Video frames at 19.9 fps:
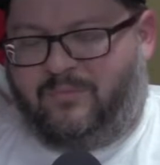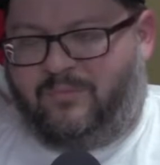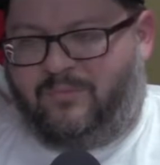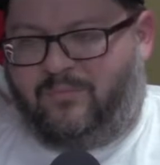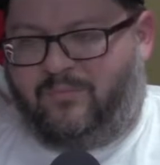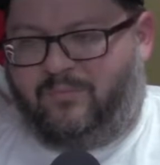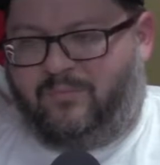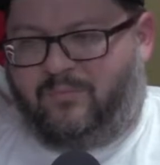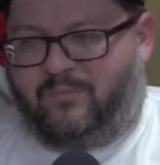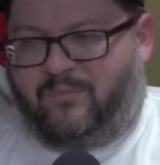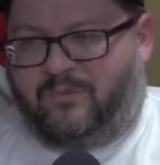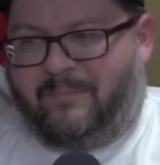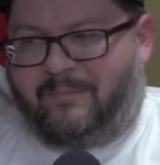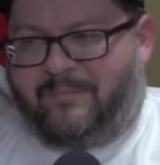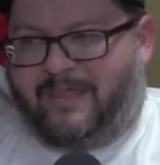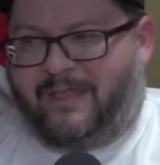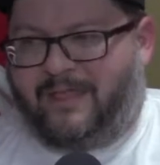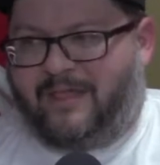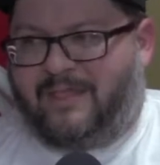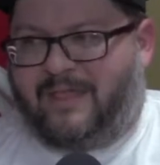
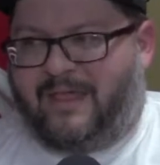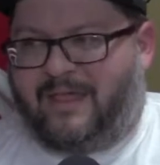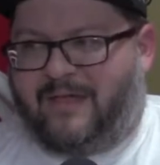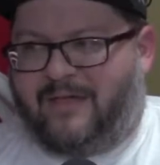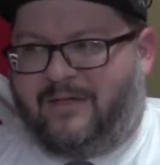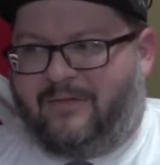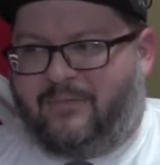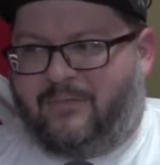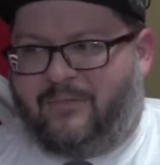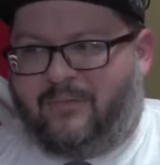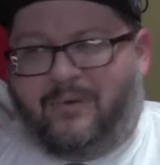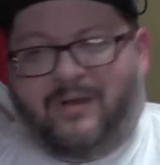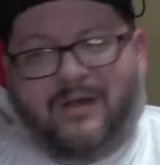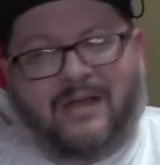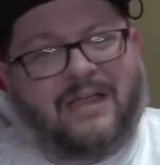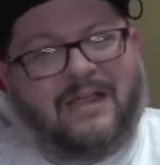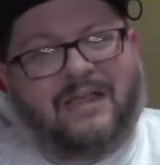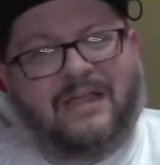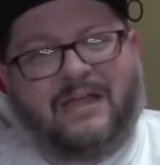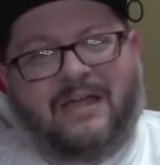Something that
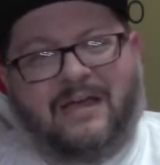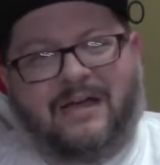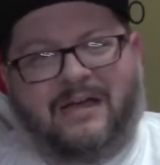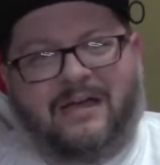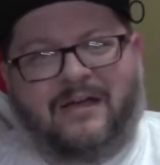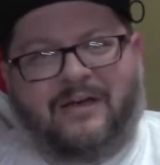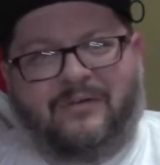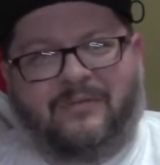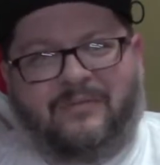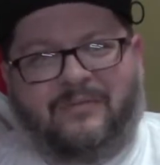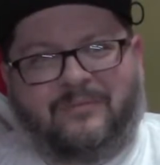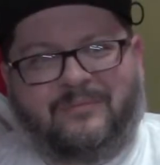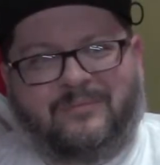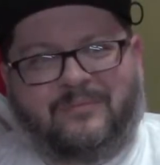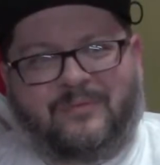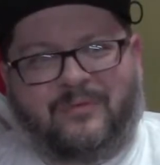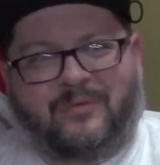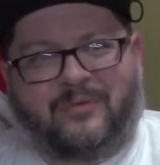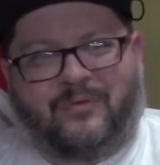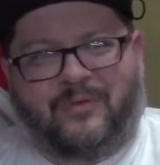really
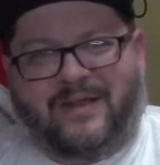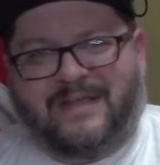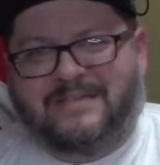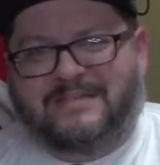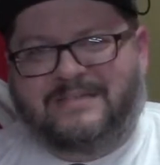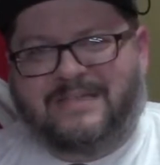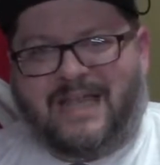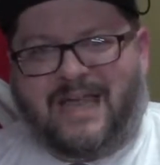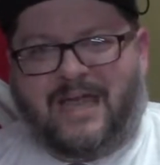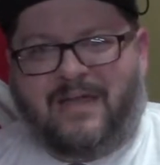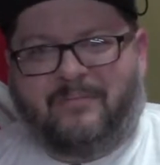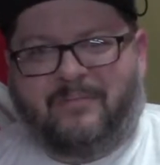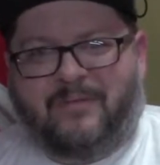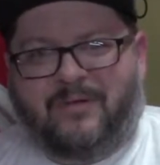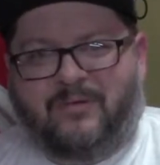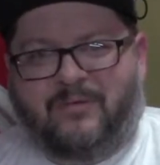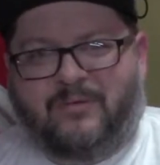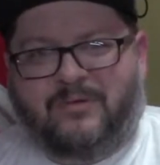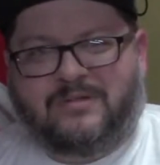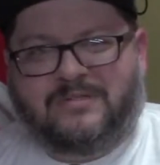crazy
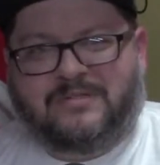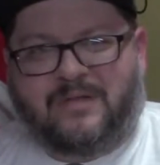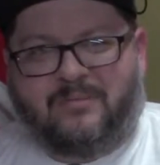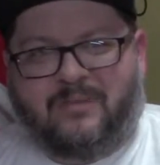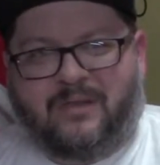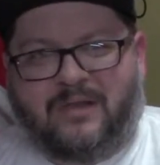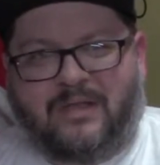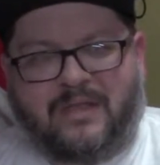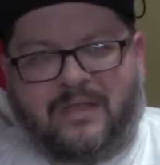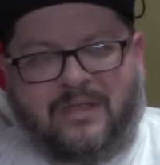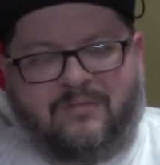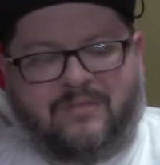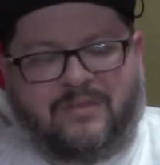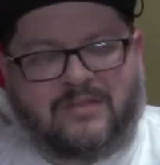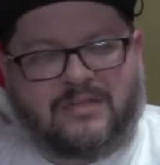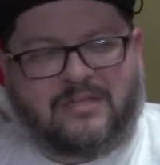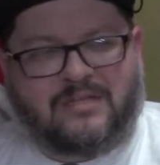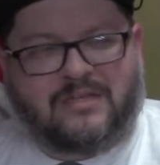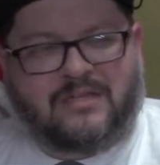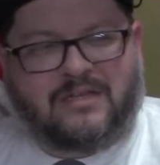happened was, I believe, in
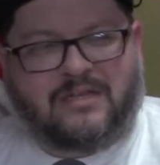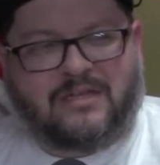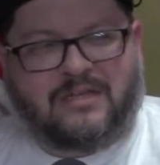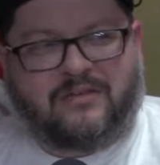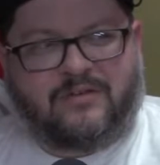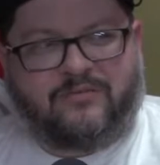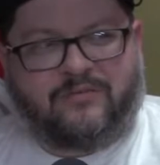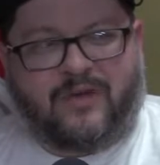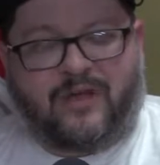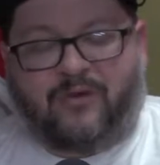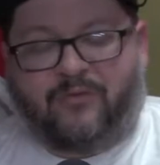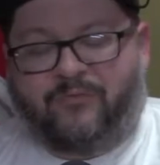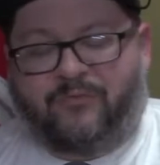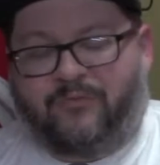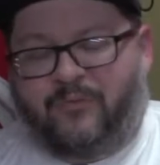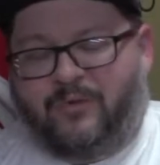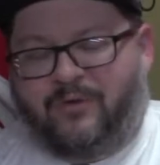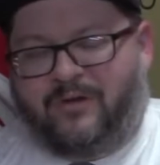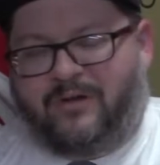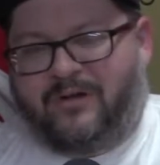the final
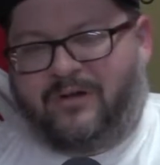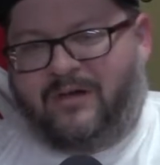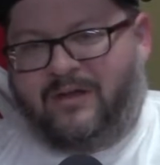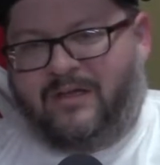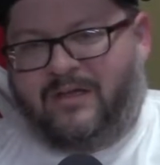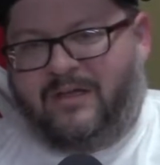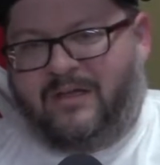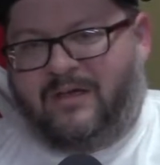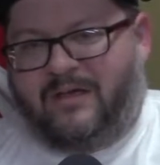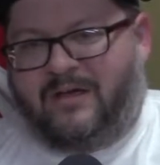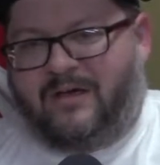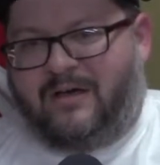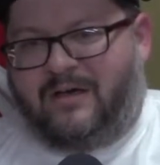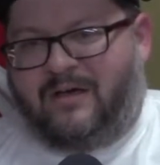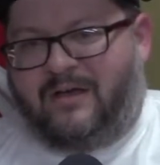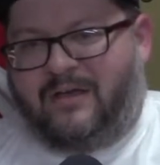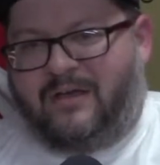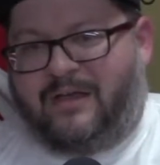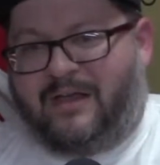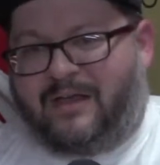four,
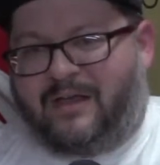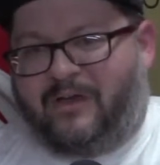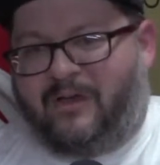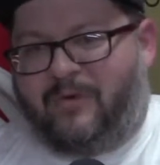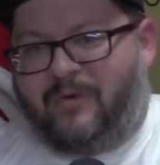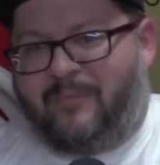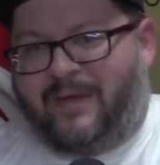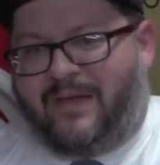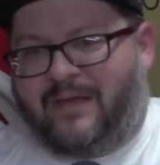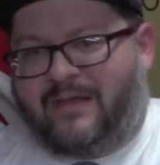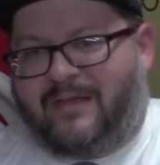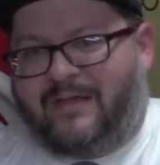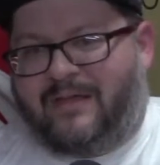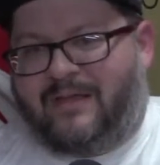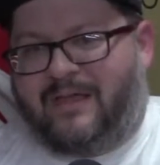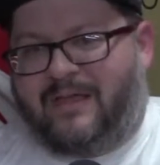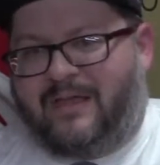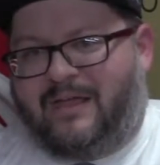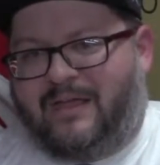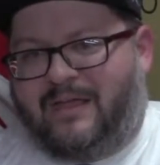Nick Novak
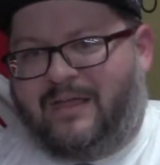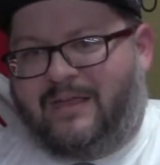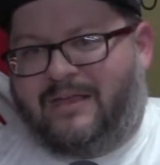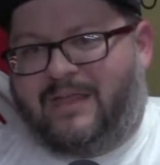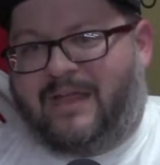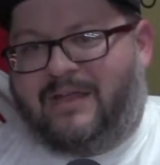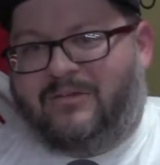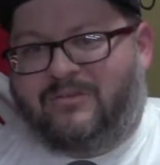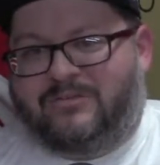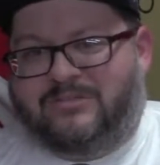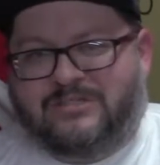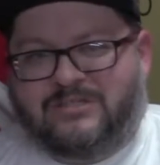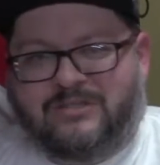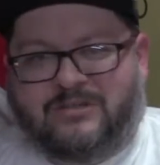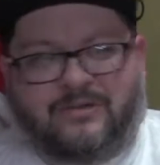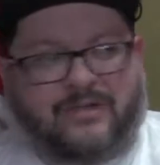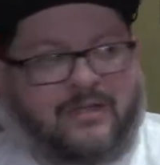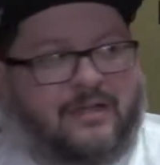and Daniel Stuckey.